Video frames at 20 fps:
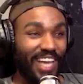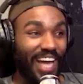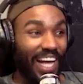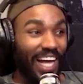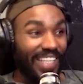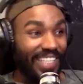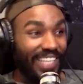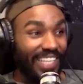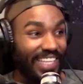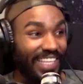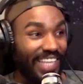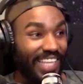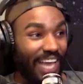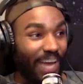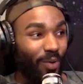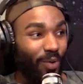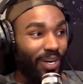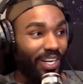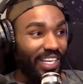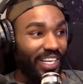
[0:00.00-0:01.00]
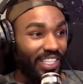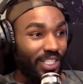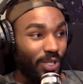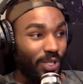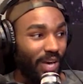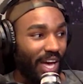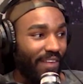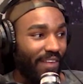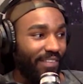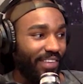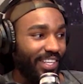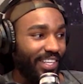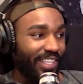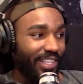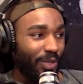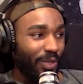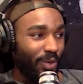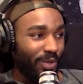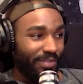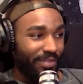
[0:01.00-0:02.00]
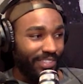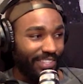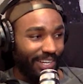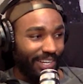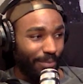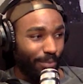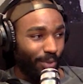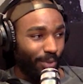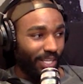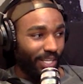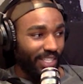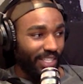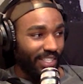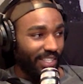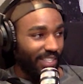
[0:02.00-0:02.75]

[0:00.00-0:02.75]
I'll take that so, one. Do you have it in Louis Vuitton print?